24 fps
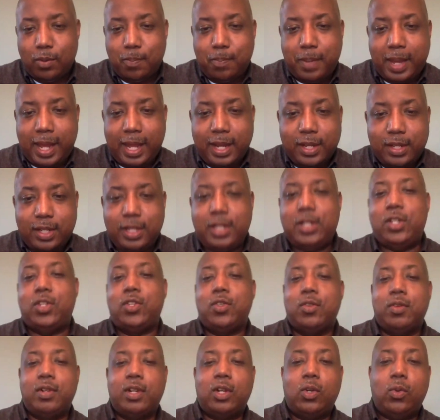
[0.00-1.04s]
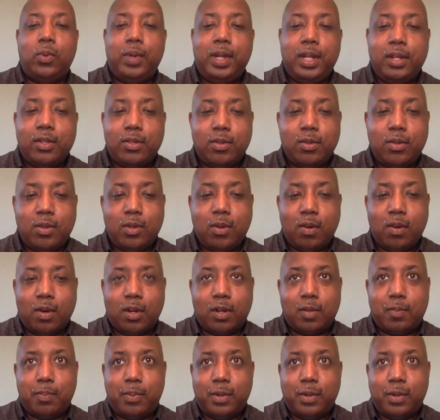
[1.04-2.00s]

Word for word: band teacher in Queens, New York,